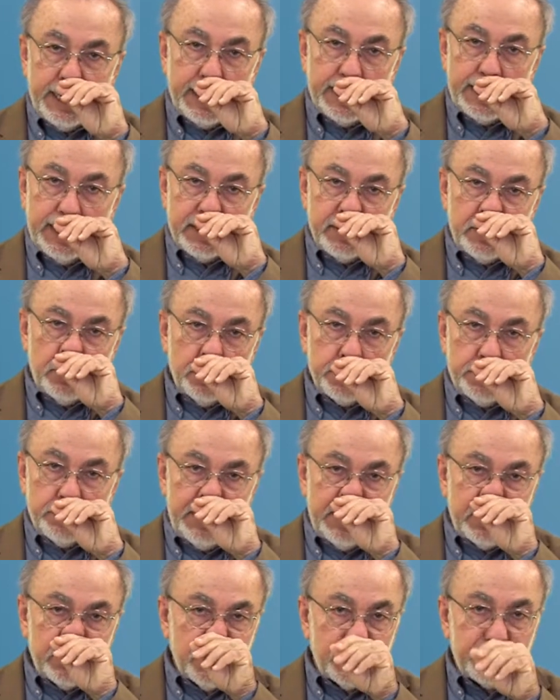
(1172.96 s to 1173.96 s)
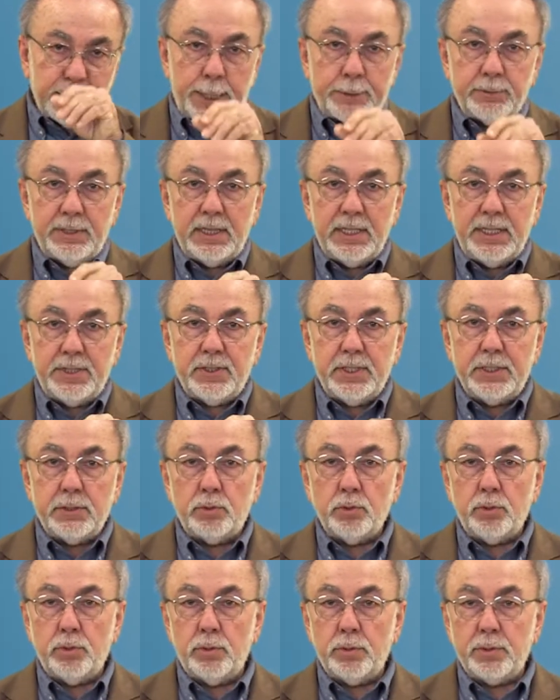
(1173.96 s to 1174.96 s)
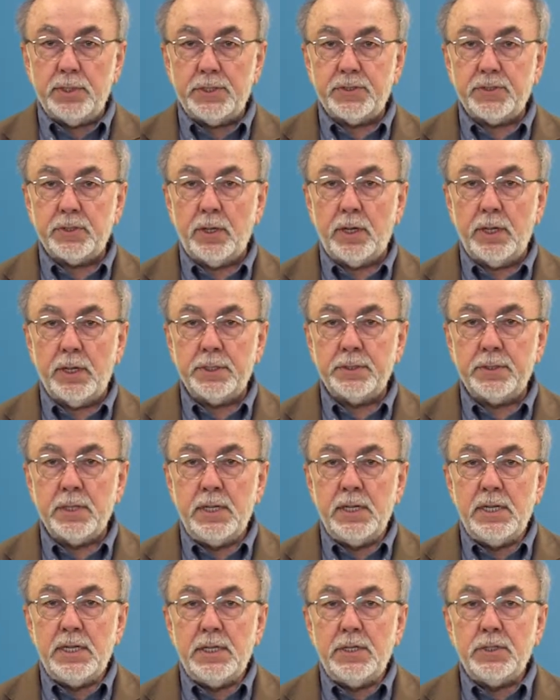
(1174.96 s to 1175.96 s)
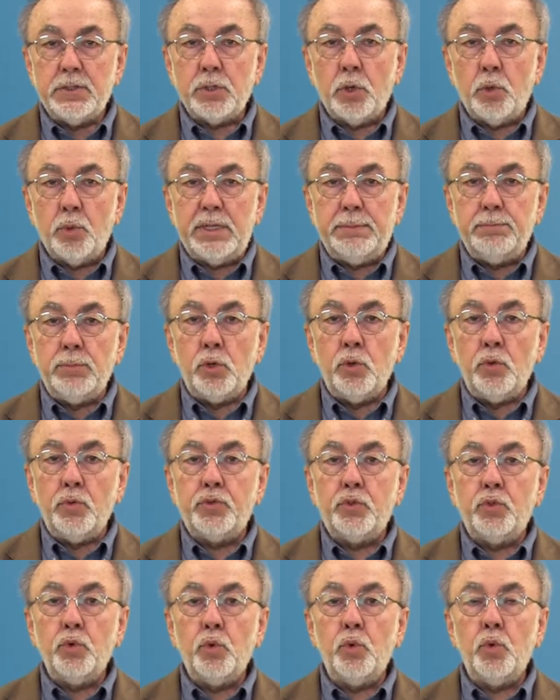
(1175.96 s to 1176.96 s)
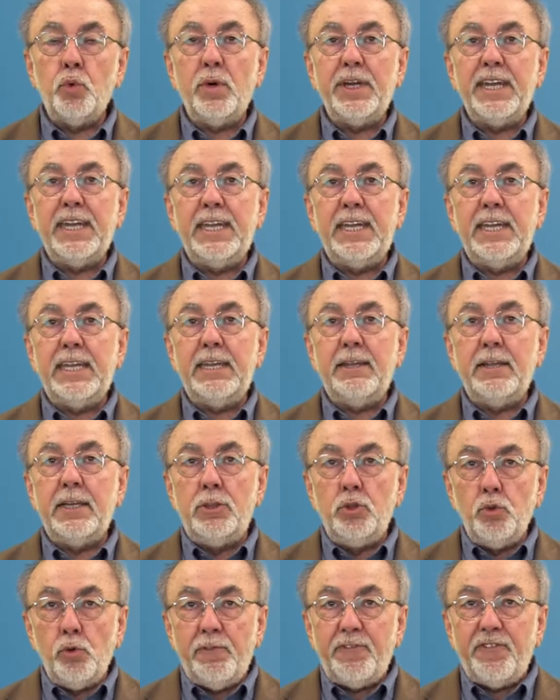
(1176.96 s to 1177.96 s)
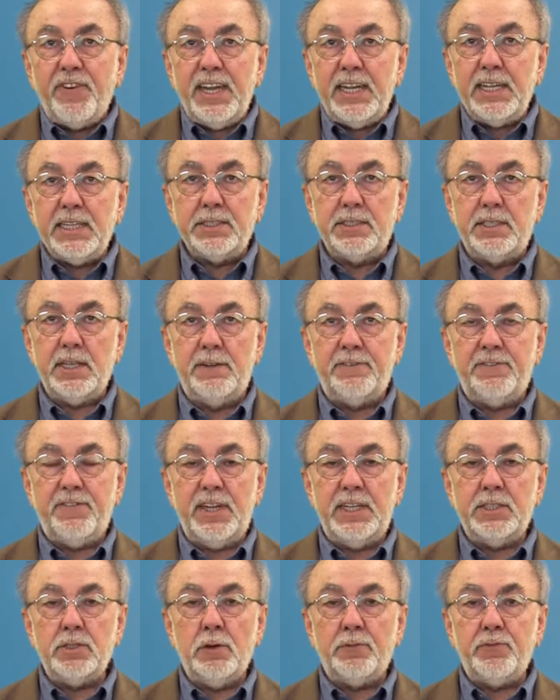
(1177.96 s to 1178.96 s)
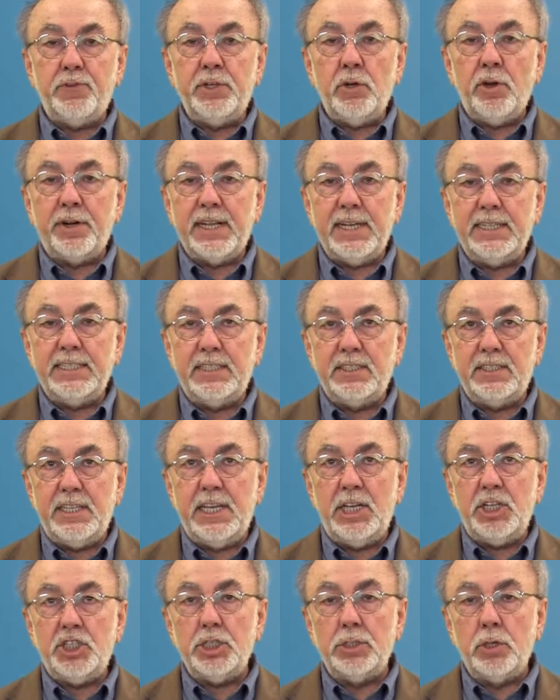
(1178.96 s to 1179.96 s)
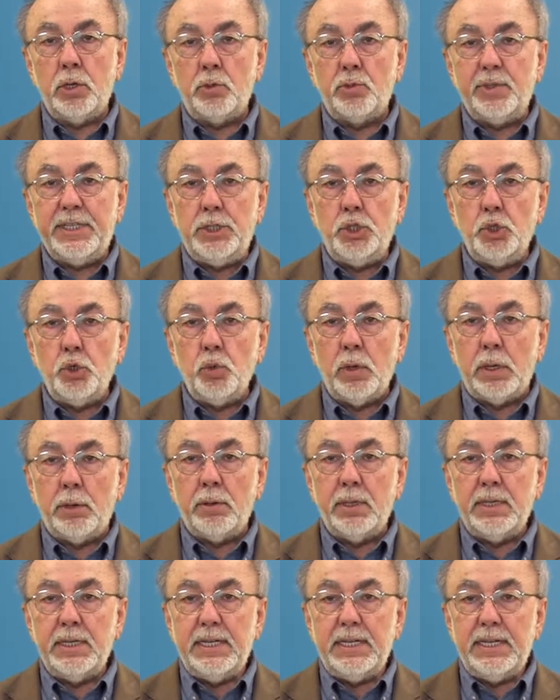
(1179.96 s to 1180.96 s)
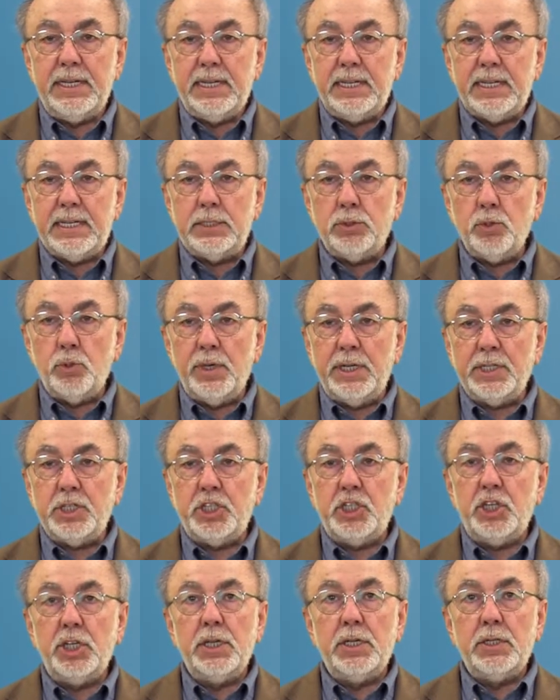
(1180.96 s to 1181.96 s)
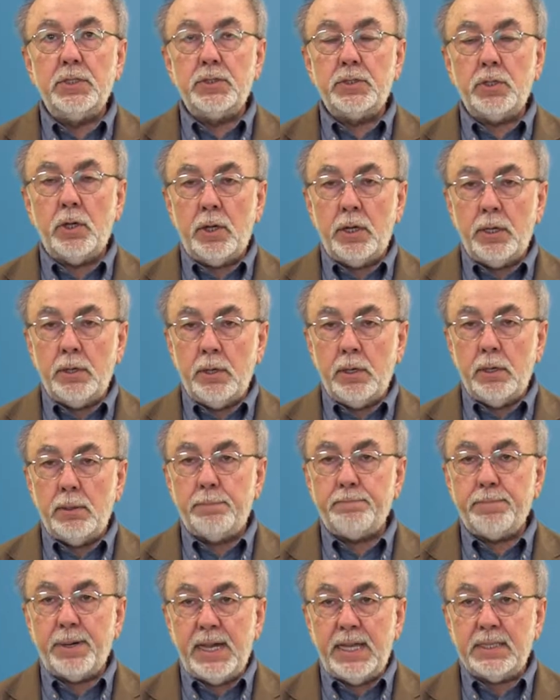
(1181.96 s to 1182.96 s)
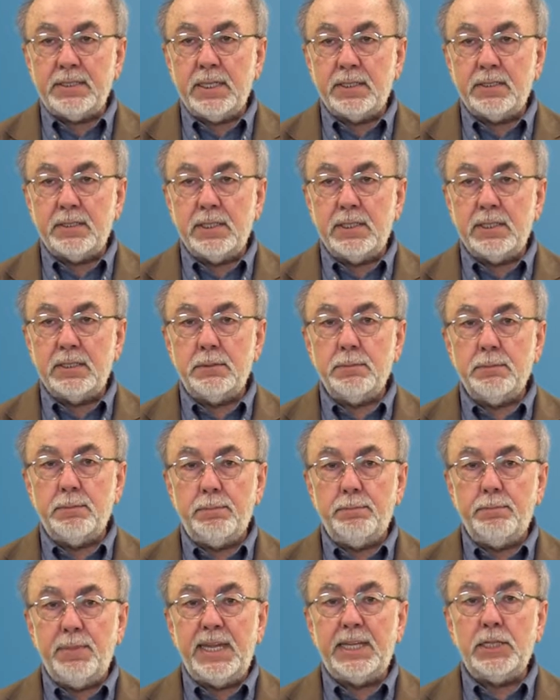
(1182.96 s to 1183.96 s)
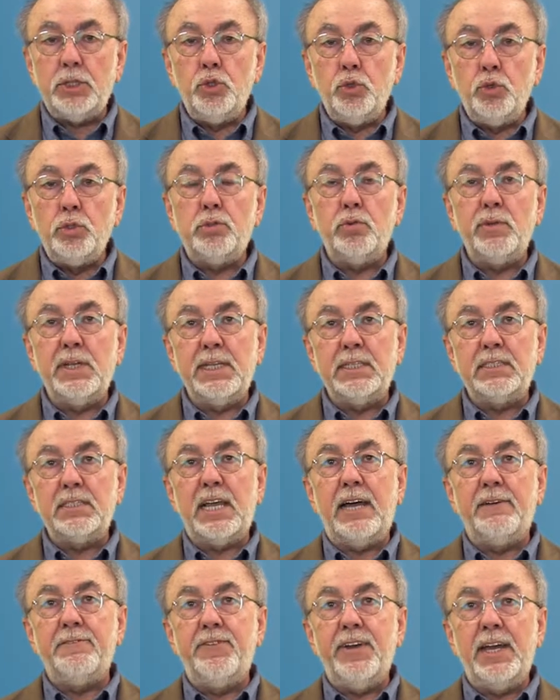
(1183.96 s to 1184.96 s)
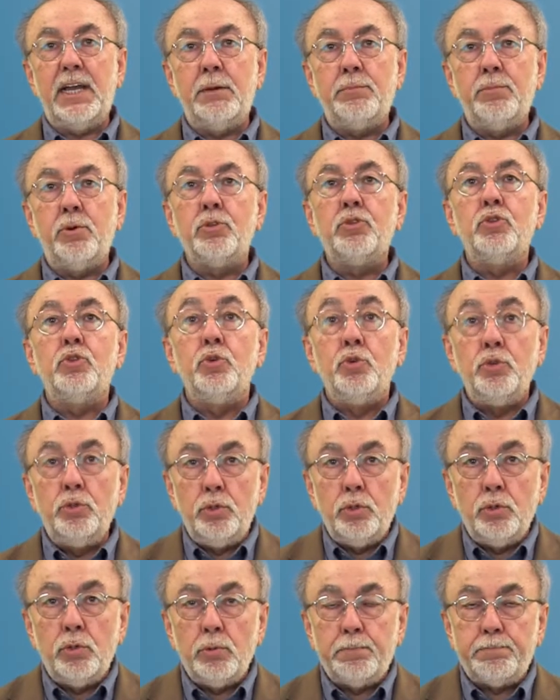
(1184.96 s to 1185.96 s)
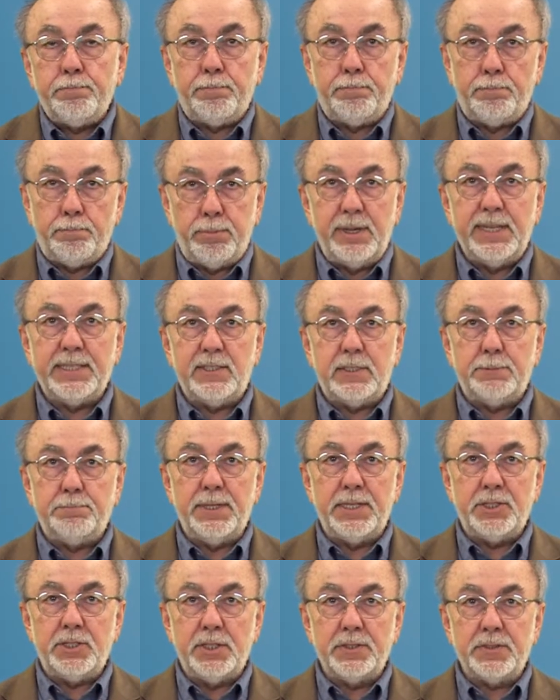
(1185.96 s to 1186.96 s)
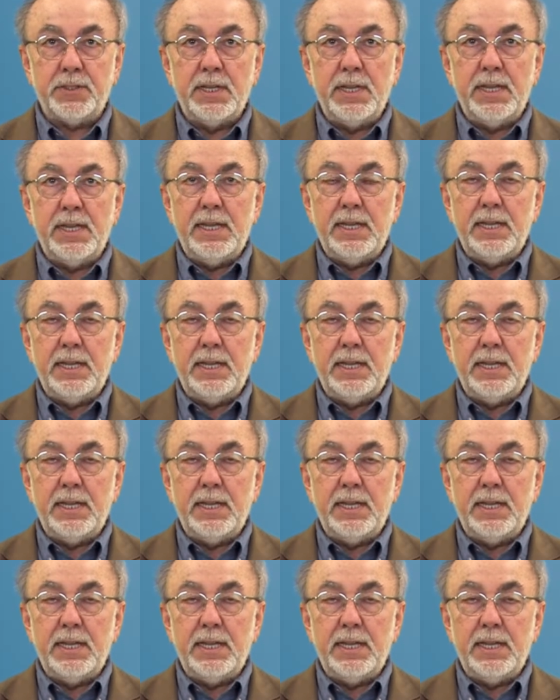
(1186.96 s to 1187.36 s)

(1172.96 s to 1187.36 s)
And as those resources are released into the soils, so we move to a new phase, a phase of reorganization or renewal, in which soil processes make nutrients available to new plant species